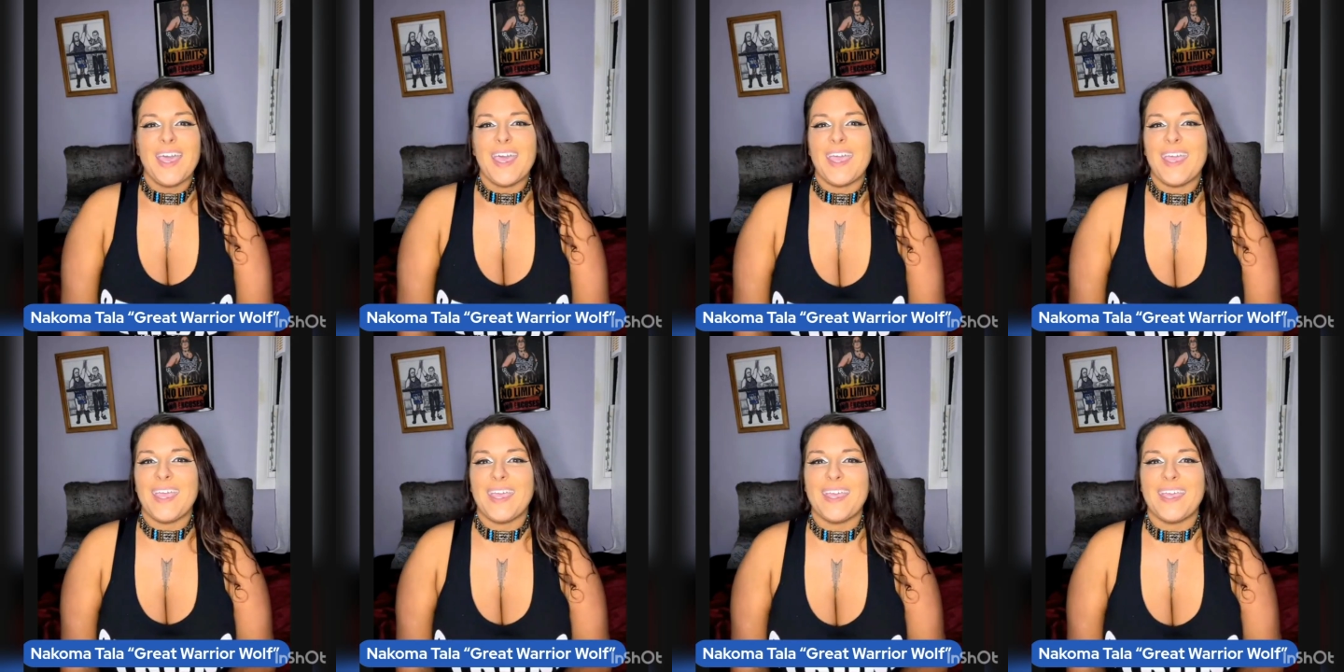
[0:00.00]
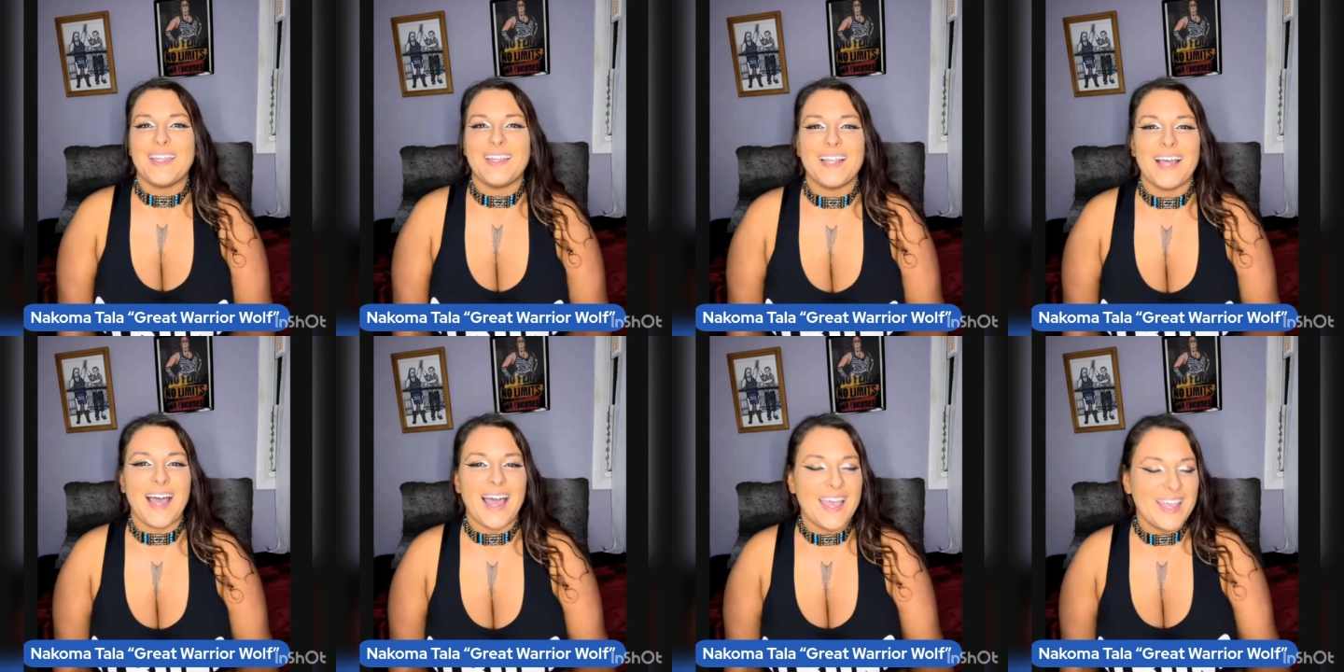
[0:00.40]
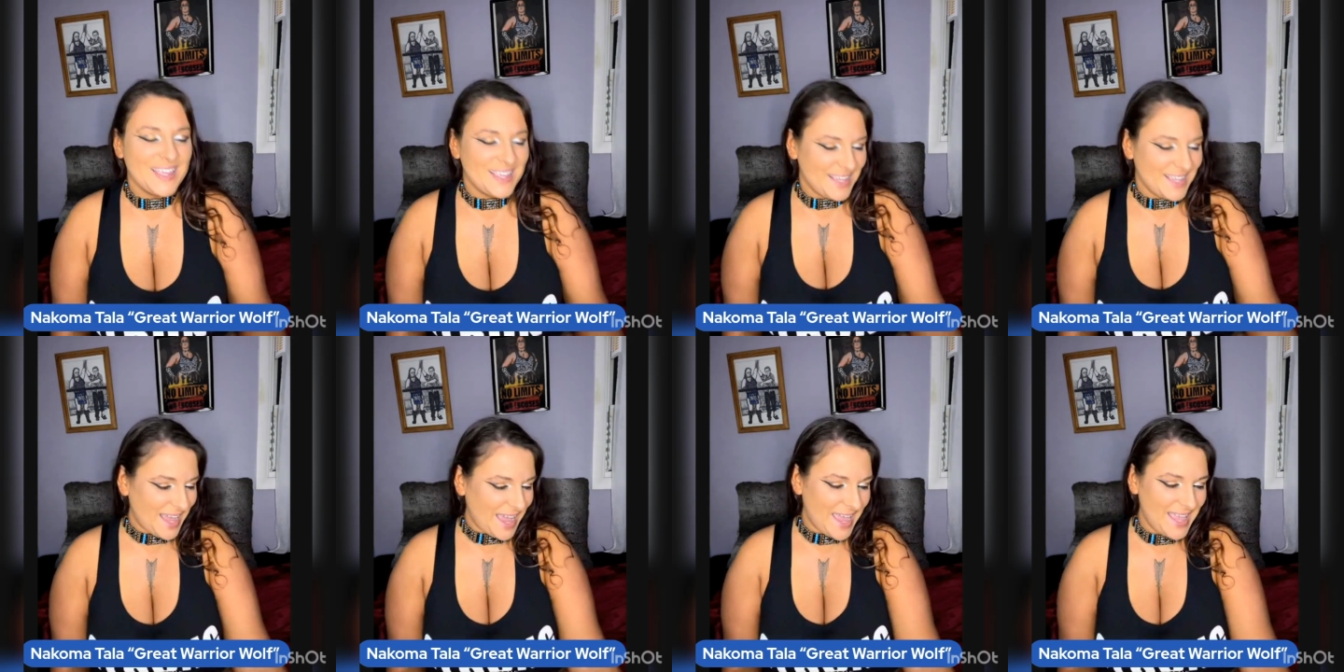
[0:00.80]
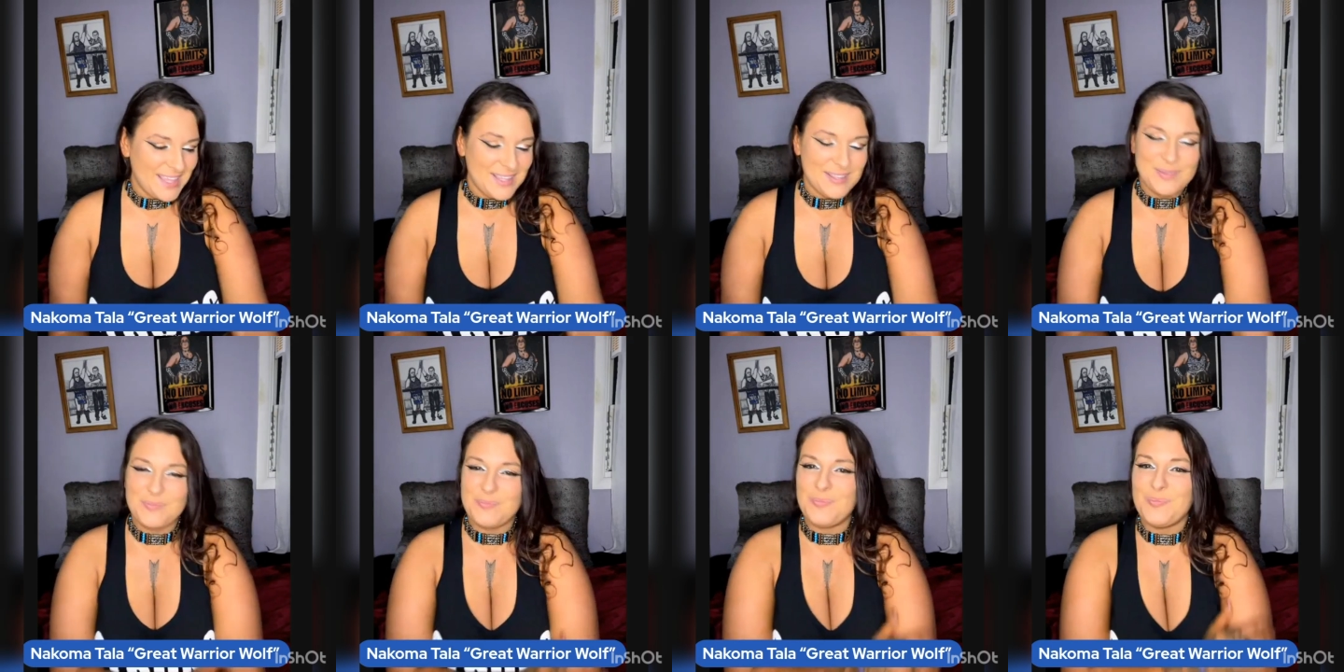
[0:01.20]
And
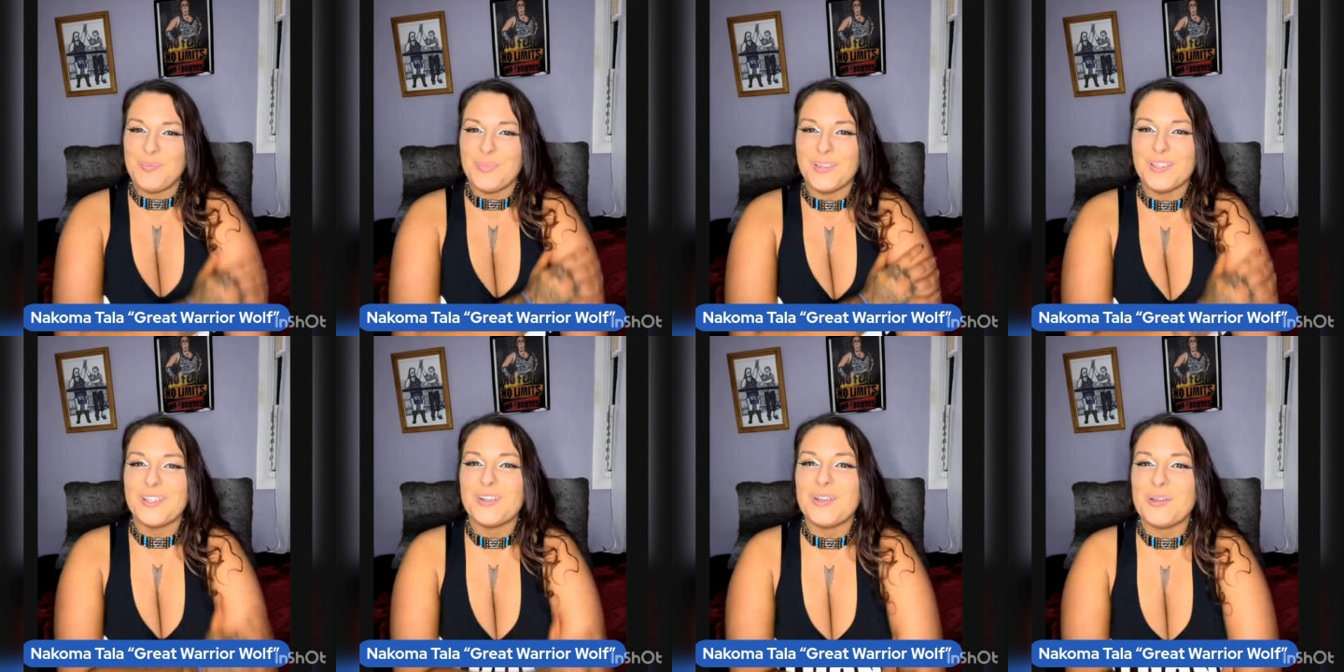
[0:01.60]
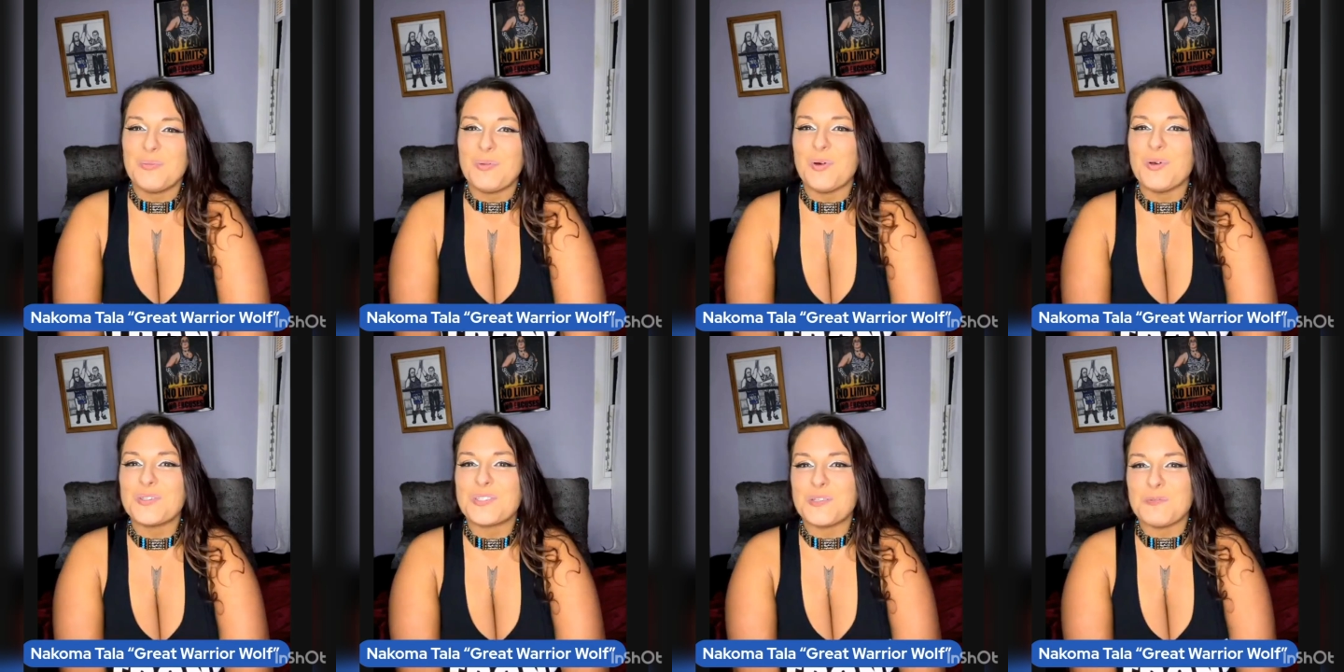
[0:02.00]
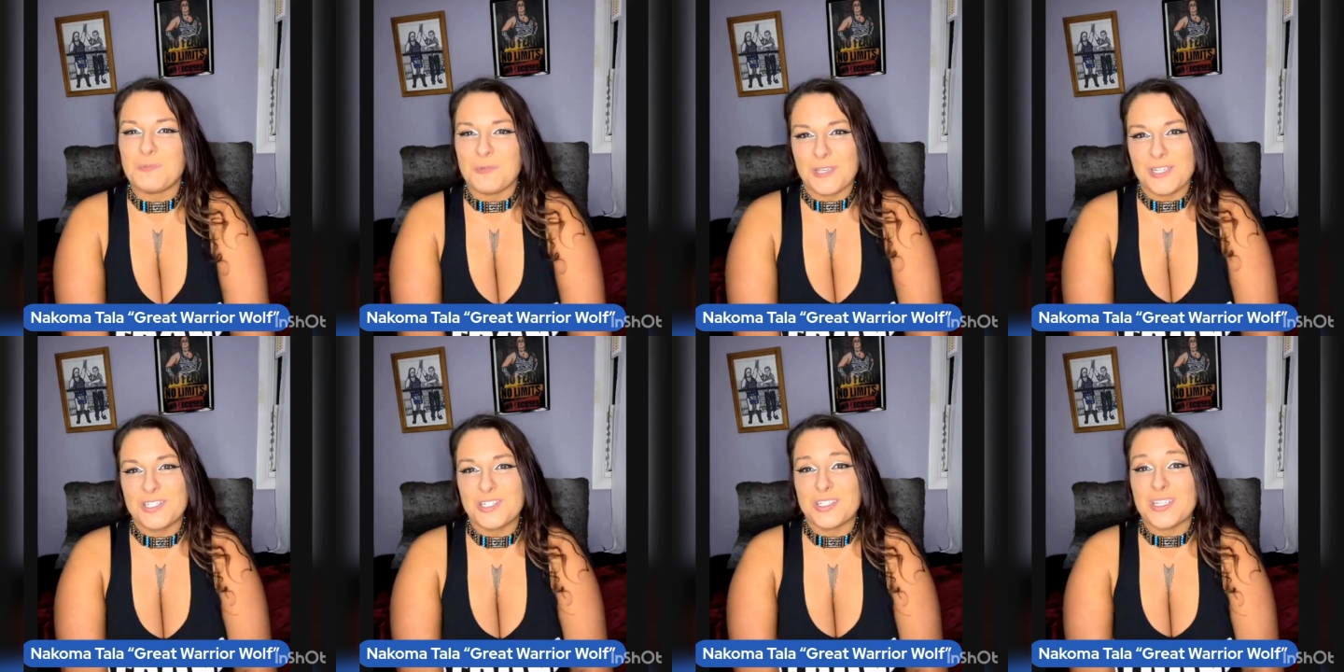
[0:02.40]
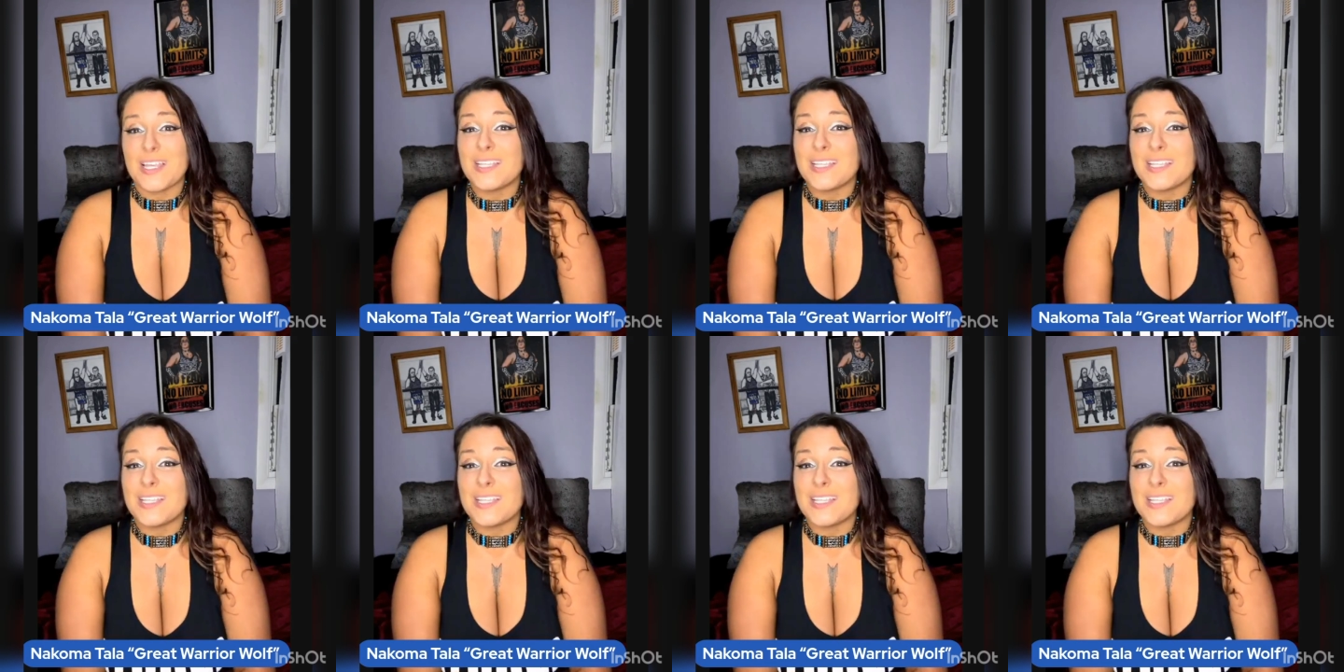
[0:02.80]
I literally posted pictures.